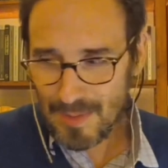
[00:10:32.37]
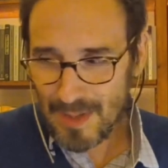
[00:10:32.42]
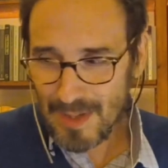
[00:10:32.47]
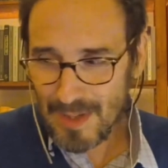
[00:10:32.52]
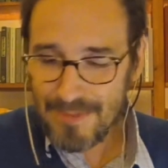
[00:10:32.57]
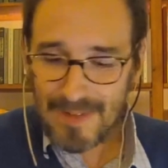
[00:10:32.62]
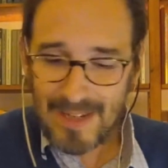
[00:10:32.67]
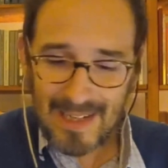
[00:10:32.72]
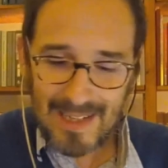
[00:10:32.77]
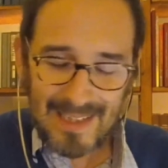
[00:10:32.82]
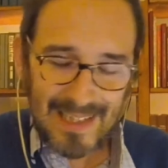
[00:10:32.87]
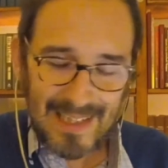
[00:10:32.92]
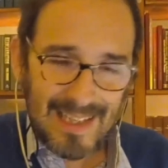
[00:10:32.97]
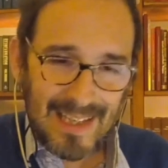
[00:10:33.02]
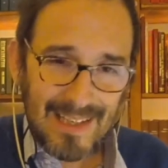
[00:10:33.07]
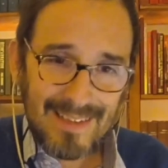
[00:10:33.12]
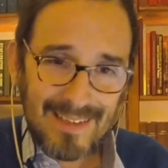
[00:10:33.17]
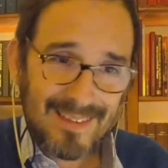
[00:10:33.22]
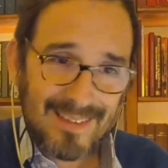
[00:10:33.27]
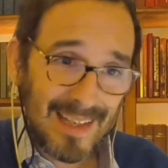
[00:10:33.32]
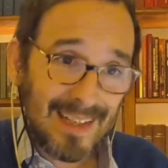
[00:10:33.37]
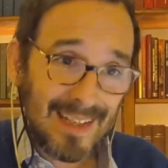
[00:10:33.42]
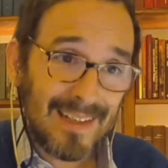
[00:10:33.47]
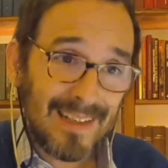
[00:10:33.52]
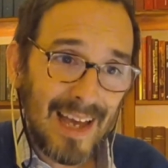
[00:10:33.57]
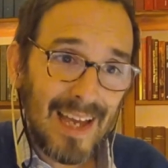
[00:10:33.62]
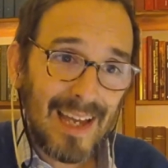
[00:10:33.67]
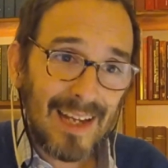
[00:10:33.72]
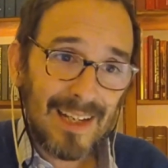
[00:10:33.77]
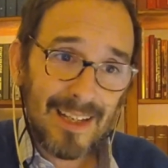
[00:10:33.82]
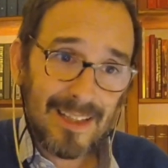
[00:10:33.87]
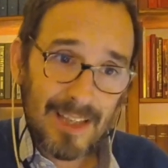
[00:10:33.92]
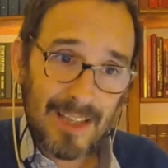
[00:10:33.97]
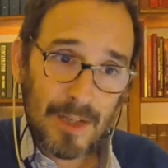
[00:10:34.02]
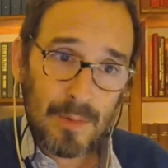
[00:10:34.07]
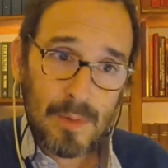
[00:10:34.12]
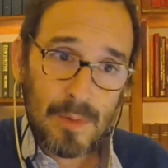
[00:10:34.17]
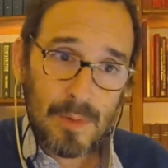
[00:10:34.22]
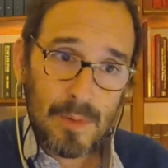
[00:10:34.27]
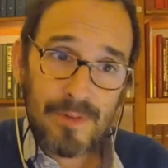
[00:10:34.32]
Quite frankly, it's unlikely
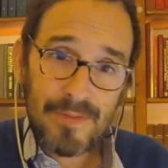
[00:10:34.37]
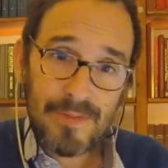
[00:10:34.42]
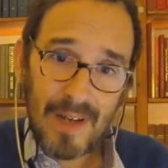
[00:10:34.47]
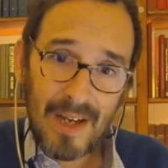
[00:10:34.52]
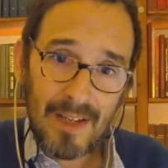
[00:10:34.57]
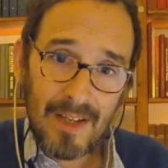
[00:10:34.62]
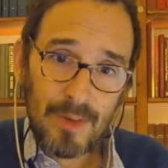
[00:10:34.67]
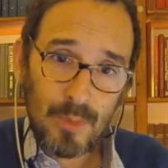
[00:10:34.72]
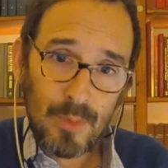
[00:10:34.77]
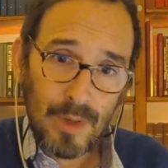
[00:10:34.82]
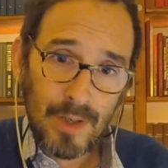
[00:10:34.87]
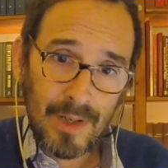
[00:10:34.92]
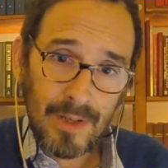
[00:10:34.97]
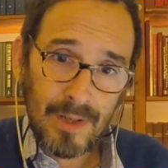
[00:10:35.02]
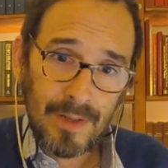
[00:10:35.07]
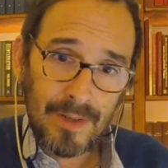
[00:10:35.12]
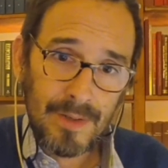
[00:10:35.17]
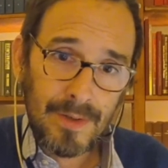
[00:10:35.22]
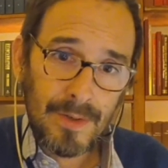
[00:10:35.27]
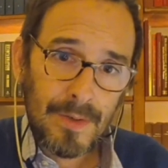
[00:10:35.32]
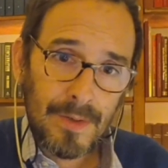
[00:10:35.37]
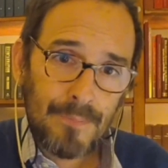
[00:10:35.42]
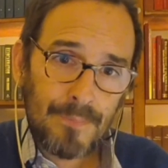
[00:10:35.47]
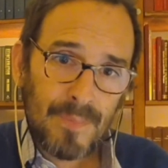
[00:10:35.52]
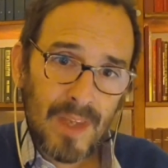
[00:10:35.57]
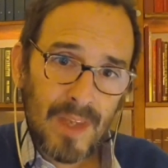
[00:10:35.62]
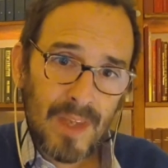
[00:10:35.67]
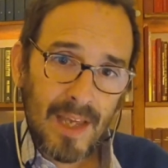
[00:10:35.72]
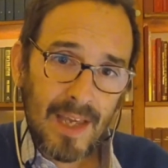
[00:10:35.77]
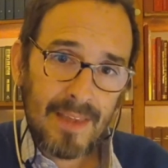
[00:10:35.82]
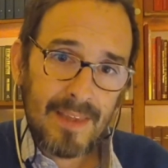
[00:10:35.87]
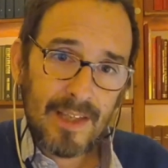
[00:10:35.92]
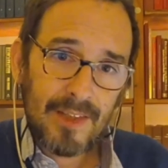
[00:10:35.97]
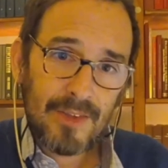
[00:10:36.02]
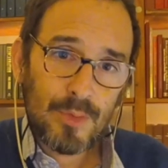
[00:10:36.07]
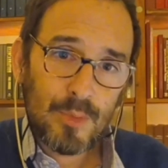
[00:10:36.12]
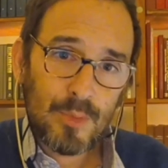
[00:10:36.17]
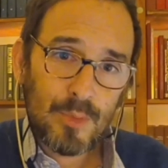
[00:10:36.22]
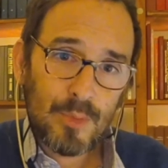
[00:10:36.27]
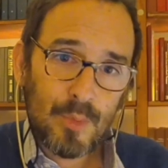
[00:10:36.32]
that we will find one. And
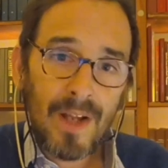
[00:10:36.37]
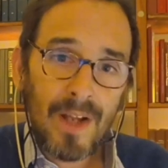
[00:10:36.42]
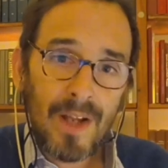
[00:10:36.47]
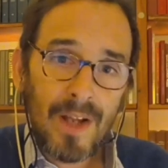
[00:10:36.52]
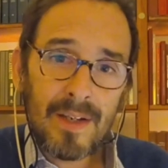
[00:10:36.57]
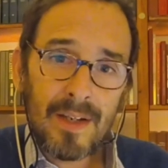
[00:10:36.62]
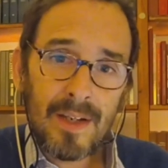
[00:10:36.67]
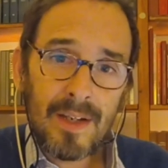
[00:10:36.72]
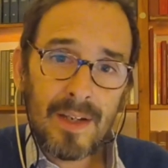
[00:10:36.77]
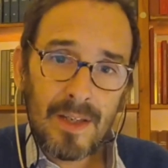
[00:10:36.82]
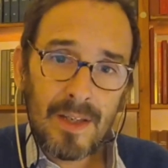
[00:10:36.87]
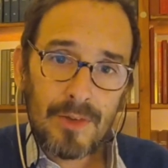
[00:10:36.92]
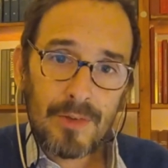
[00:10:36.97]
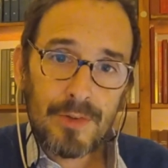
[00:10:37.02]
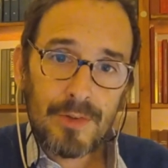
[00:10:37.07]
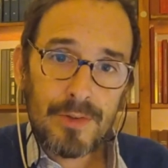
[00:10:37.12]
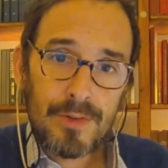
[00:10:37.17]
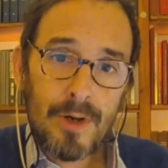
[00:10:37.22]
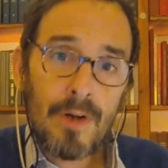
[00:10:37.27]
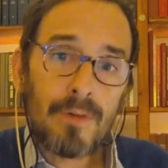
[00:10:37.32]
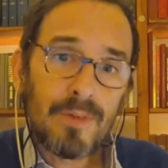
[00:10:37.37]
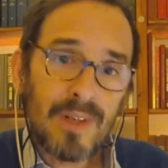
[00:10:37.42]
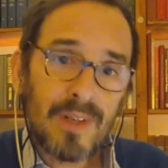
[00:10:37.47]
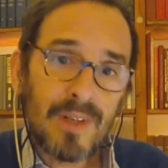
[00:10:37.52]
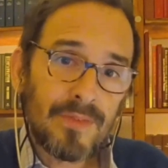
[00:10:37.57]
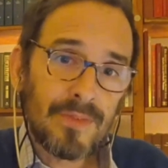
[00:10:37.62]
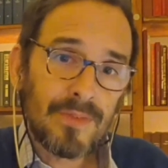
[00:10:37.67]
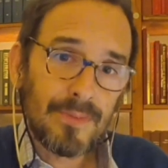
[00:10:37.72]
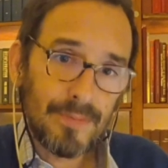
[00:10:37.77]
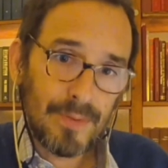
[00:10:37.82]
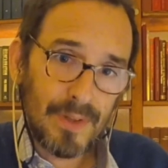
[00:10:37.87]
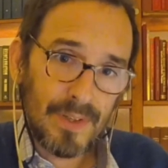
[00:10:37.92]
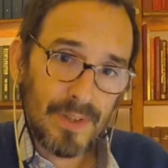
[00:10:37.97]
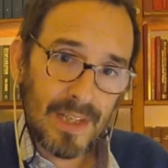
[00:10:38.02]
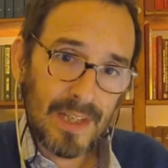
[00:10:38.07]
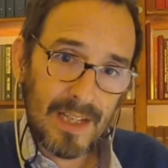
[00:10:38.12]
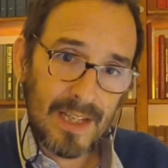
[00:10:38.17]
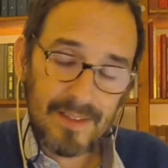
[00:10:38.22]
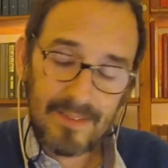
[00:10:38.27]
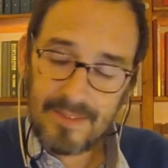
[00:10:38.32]
there's one strong reason
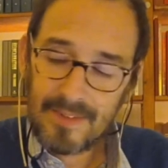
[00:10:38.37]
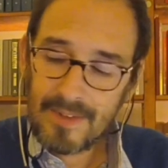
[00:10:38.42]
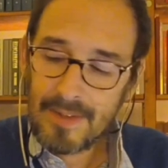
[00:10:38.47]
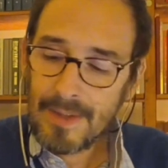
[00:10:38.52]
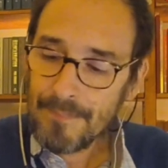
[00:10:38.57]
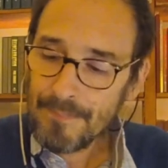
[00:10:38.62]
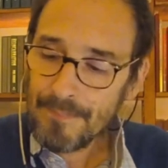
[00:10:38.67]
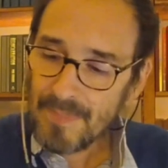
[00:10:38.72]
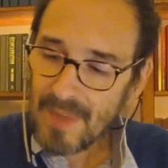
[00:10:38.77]
for that.